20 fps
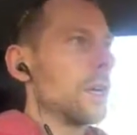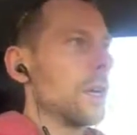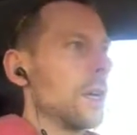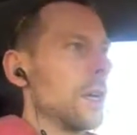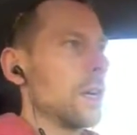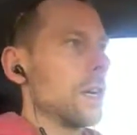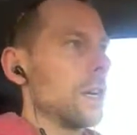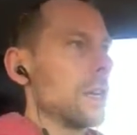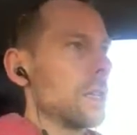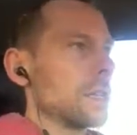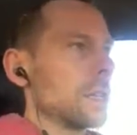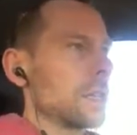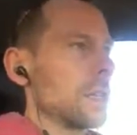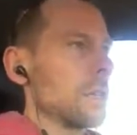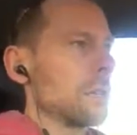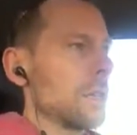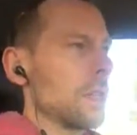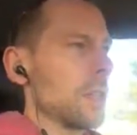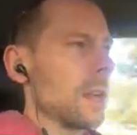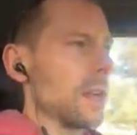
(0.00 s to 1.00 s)
It's
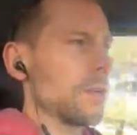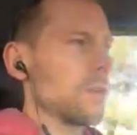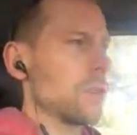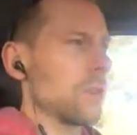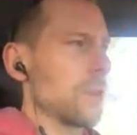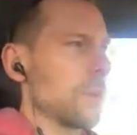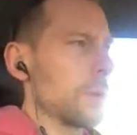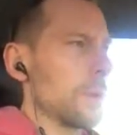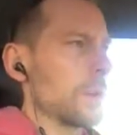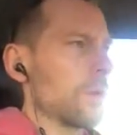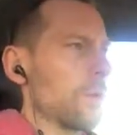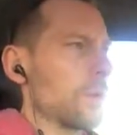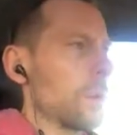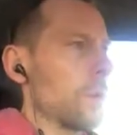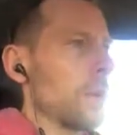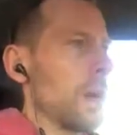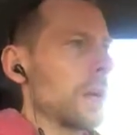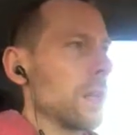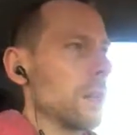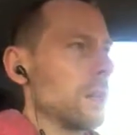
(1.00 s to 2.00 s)
something that I've struggled with for
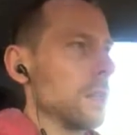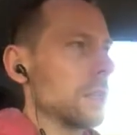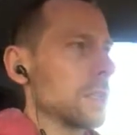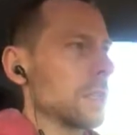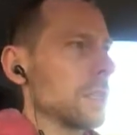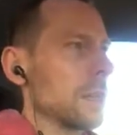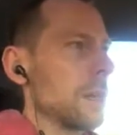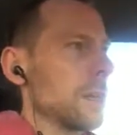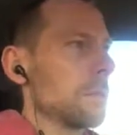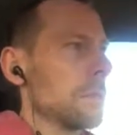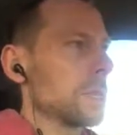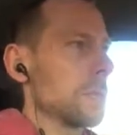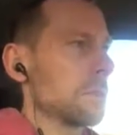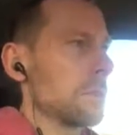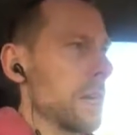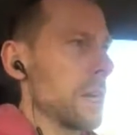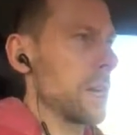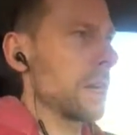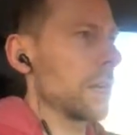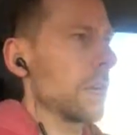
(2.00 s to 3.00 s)
quite a long time, as
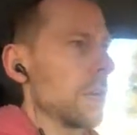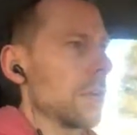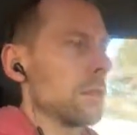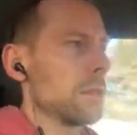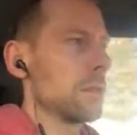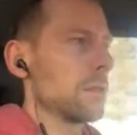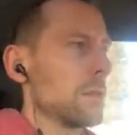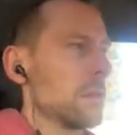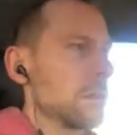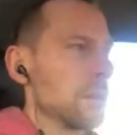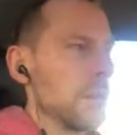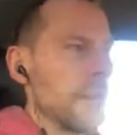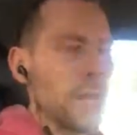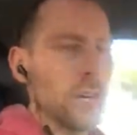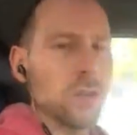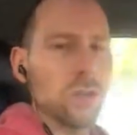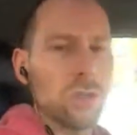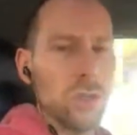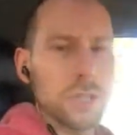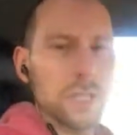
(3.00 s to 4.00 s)
my
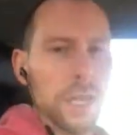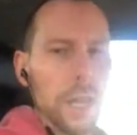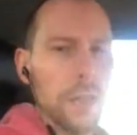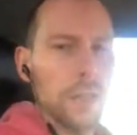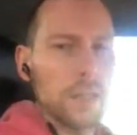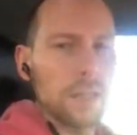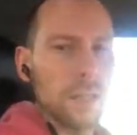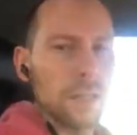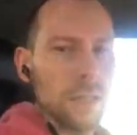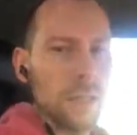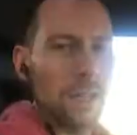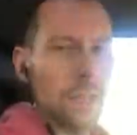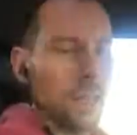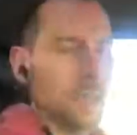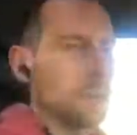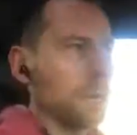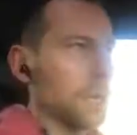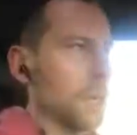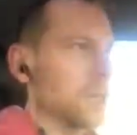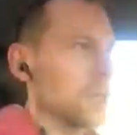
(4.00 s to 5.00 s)
natural tendency
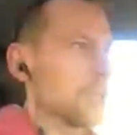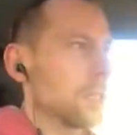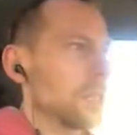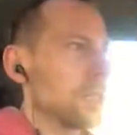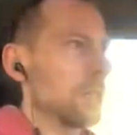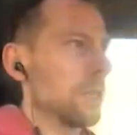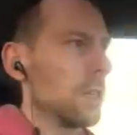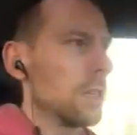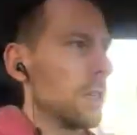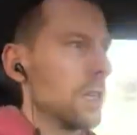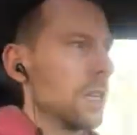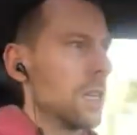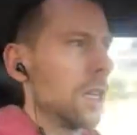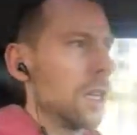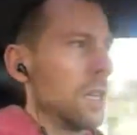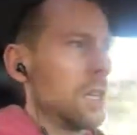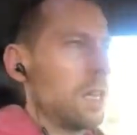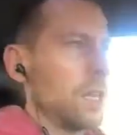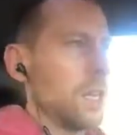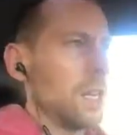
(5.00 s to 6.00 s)
has been to
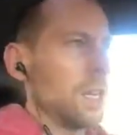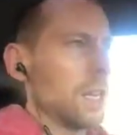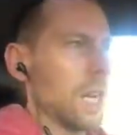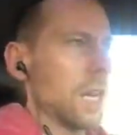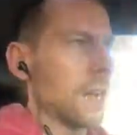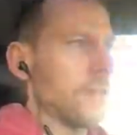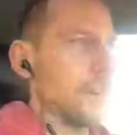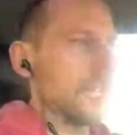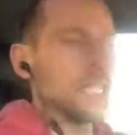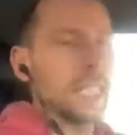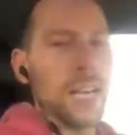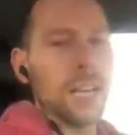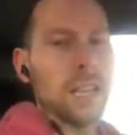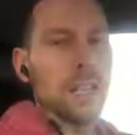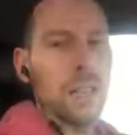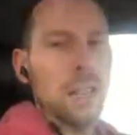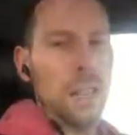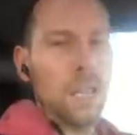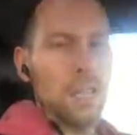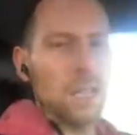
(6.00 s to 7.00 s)
kind of
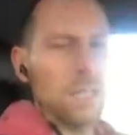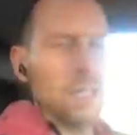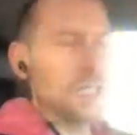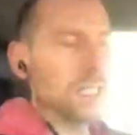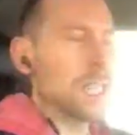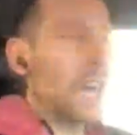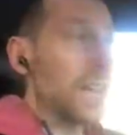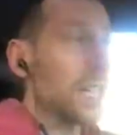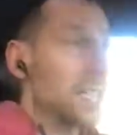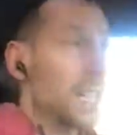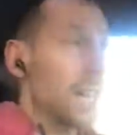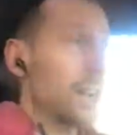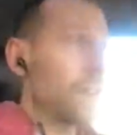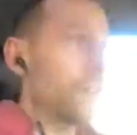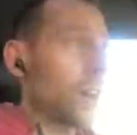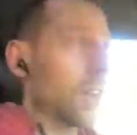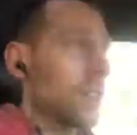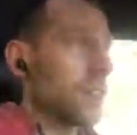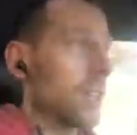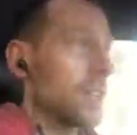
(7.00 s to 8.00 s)

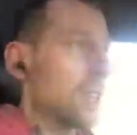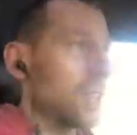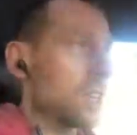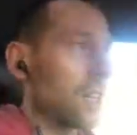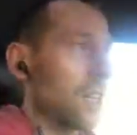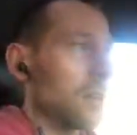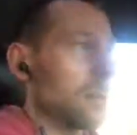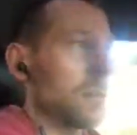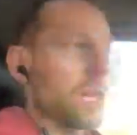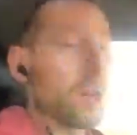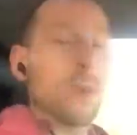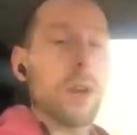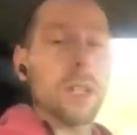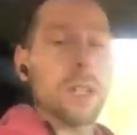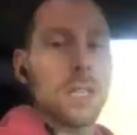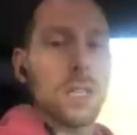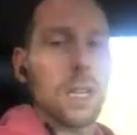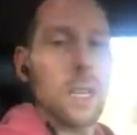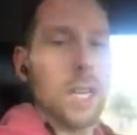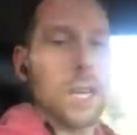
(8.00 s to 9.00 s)
identify things that I'm
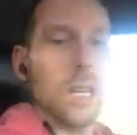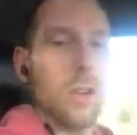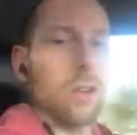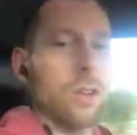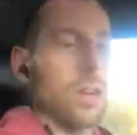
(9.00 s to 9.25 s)
interested in,